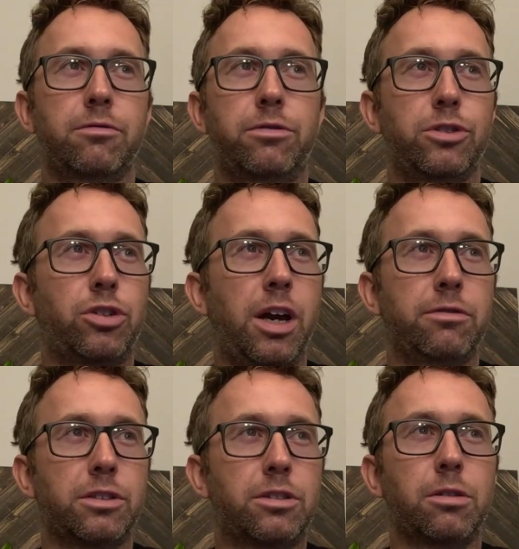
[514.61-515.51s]
For
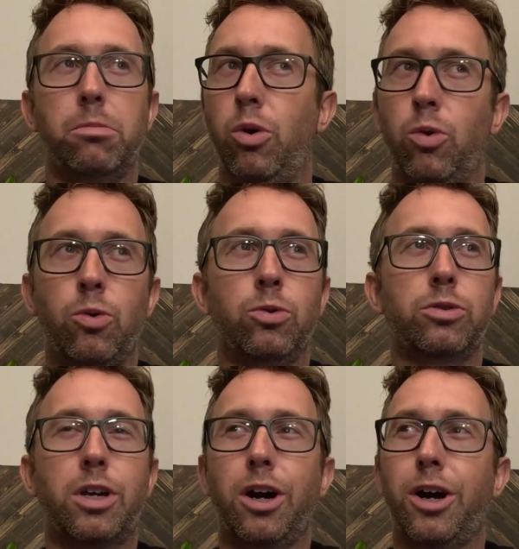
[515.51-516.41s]
driving some
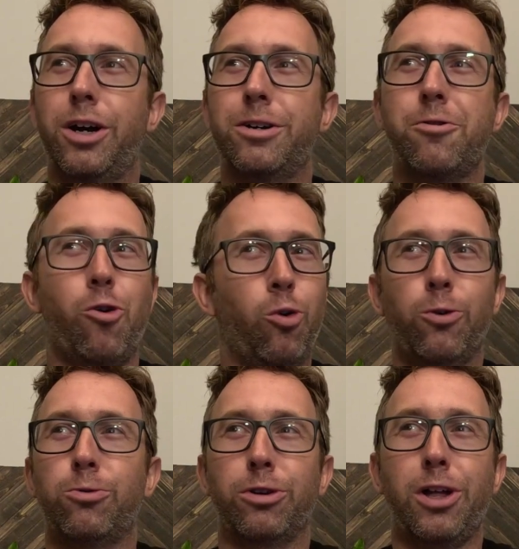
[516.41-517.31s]
old
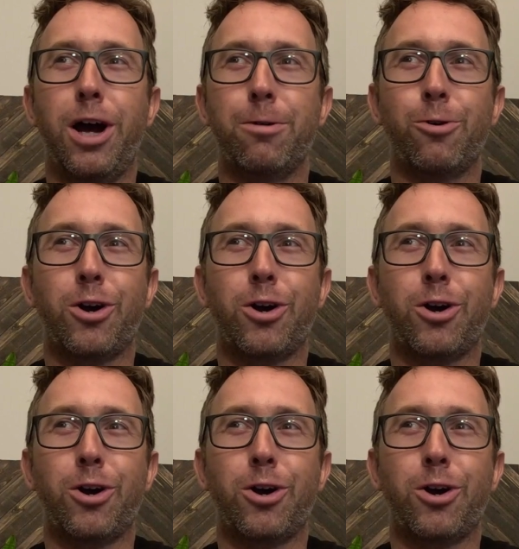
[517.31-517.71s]
reliable